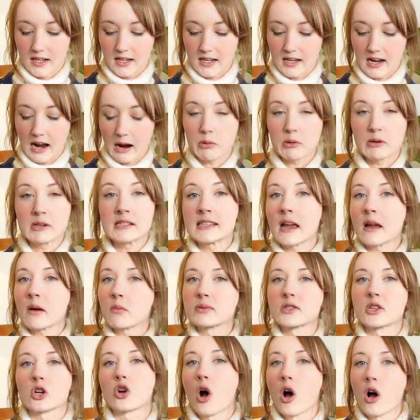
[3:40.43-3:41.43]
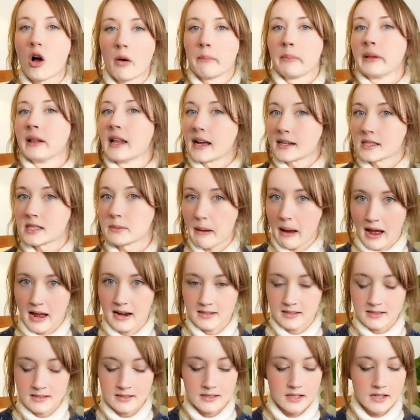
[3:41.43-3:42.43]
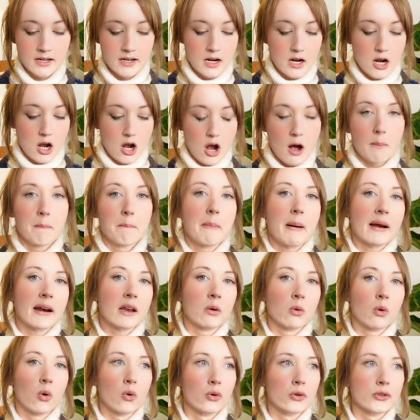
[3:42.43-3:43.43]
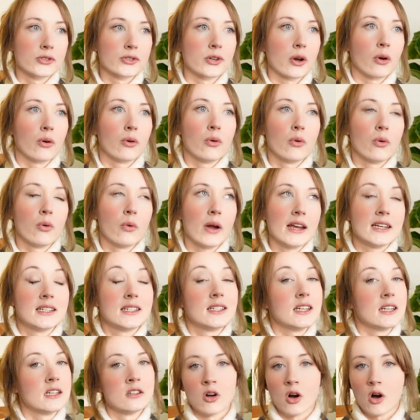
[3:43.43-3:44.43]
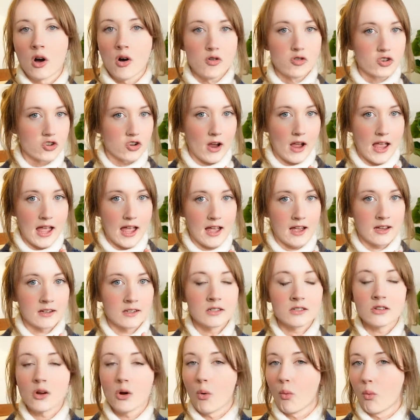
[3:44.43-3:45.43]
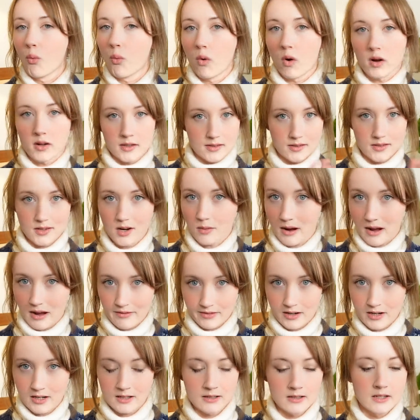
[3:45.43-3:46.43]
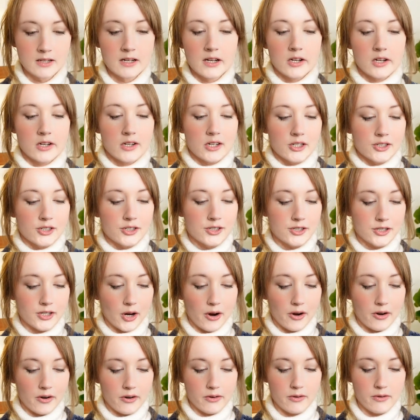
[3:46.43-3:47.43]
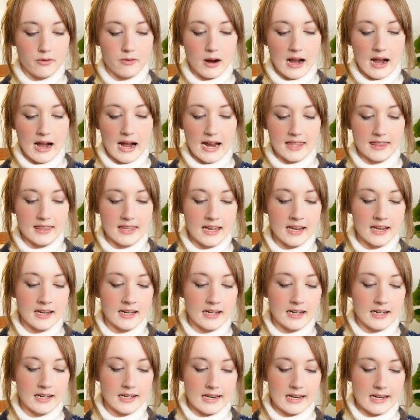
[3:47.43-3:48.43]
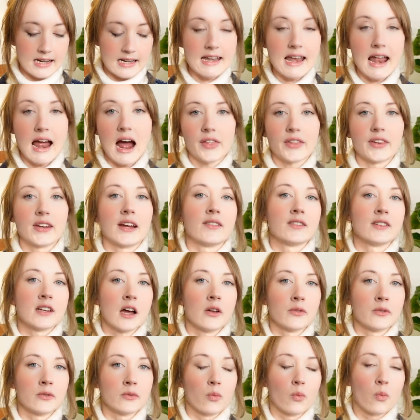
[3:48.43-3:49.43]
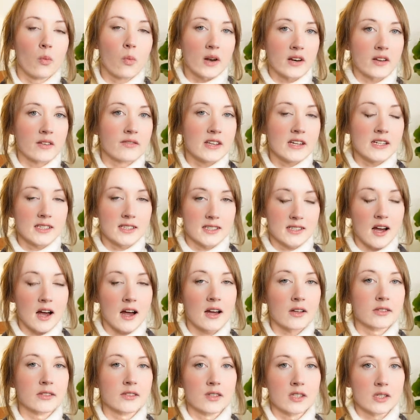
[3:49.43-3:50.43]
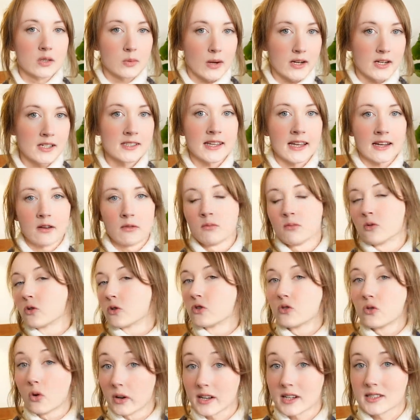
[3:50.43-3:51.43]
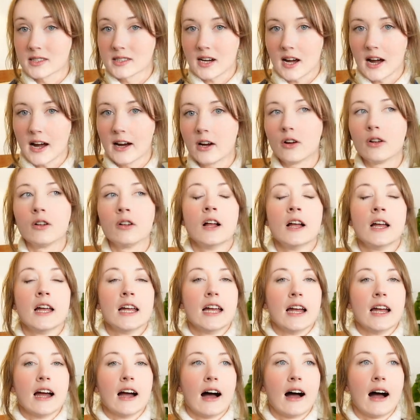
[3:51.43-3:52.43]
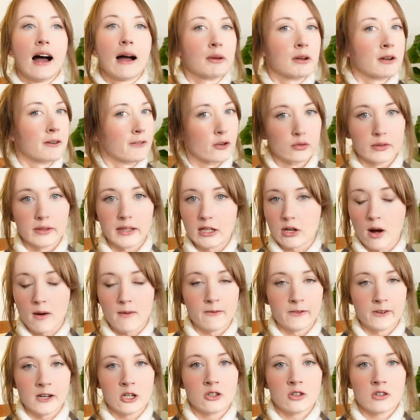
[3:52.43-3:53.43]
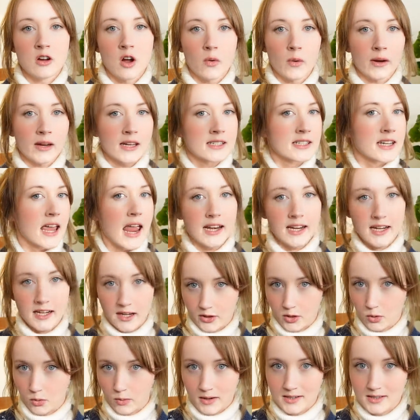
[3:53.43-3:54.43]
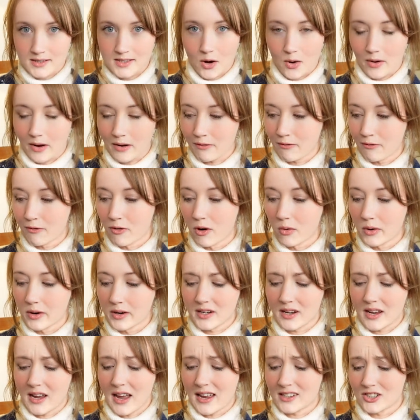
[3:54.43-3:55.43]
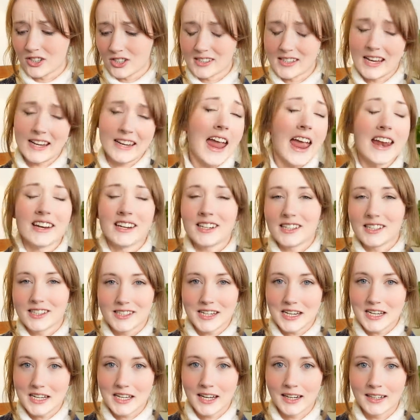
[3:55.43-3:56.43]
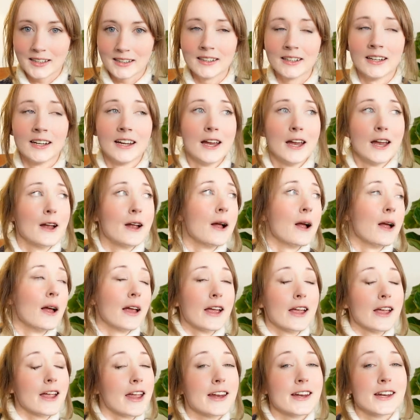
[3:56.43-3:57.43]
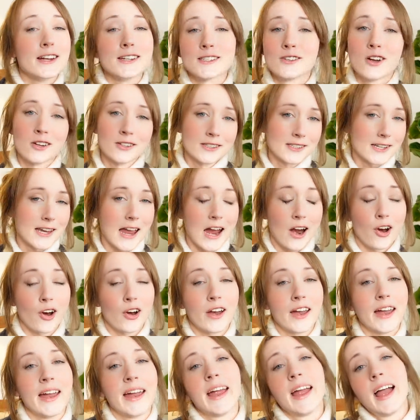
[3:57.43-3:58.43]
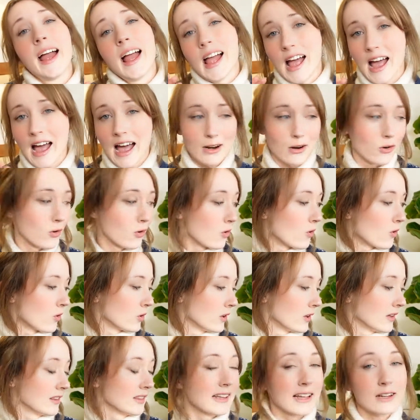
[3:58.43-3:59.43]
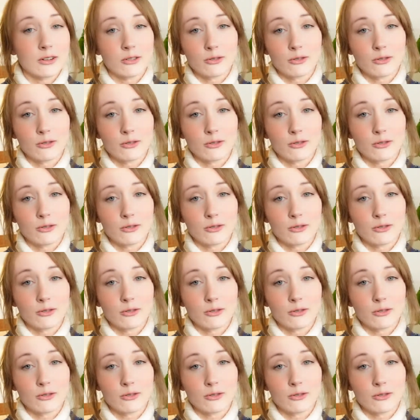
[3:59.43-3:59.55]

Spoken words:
I wouldn't say it was a complex pattern, but it didn't hold your hand whatsoever. So I think now that I've done one of these styles of sweaters, like a more Nordic style, I'm gonna feel really confident going into any other ones going forward. And just like any steeking, it is not scary at all. Like